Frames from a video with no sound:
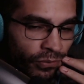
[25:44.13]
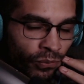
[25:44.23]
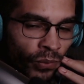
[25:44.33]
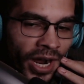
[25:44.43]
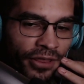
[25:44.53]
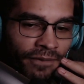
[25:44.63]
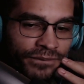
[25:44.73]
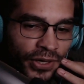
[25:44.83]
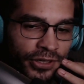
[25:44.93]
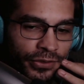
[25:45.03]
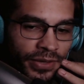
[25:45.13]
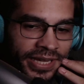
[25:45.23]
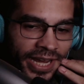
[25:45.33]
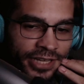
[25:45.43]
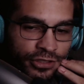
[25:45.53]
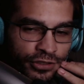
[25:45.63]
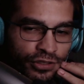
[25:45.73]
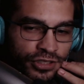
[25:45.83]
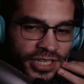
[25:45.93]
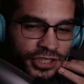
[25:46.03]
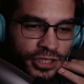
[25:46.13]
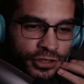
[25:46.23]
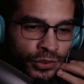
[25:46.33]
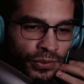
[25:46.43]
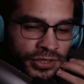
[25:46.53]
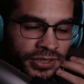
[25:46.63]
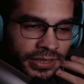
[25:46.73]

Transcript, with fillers: Why the fuck are you in Kansas? You're stationed in Georgia.